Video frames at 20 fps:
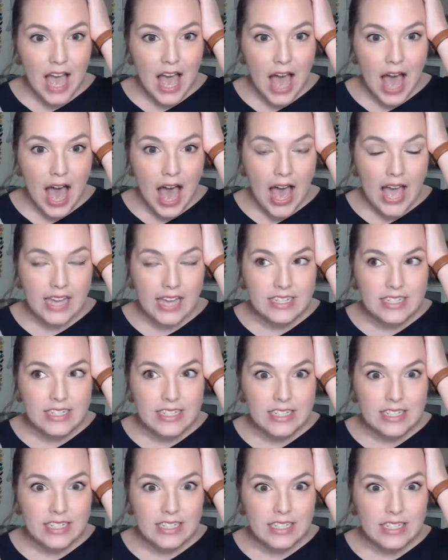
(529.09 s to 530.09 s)

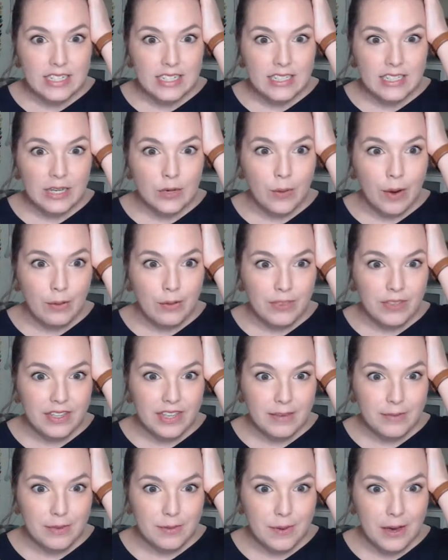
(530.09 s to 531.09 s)
And like, why won't they
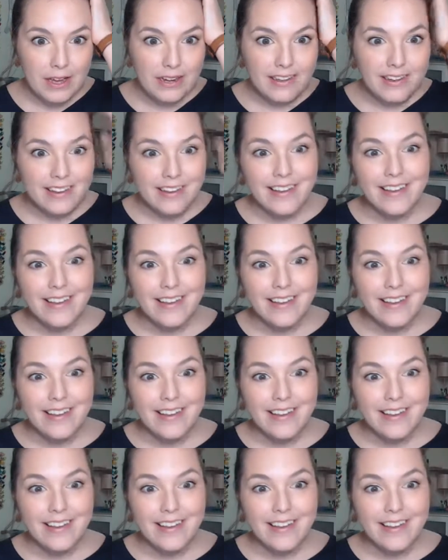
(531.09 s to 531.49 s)
keep them on?